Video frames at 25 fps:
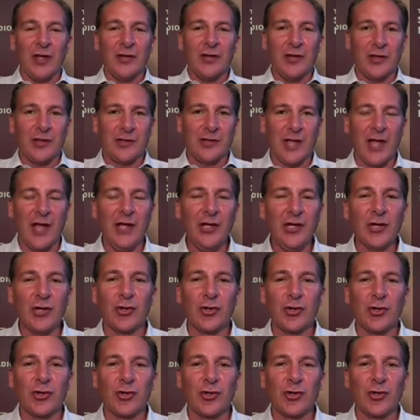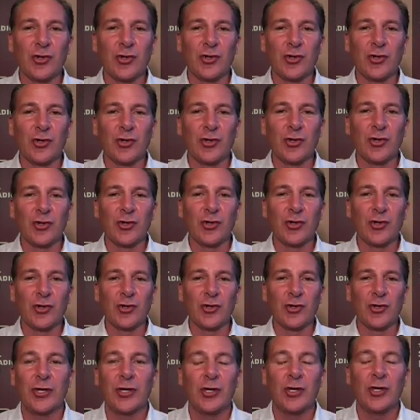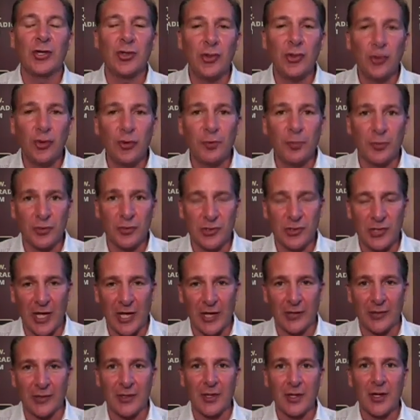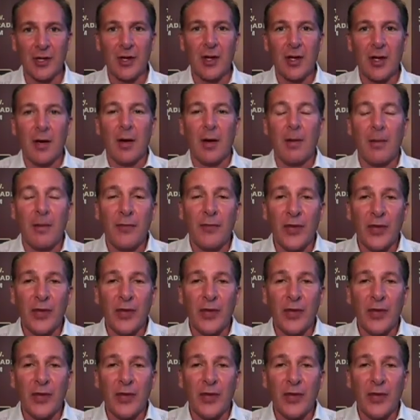The 10-year treasury is yielding 2%.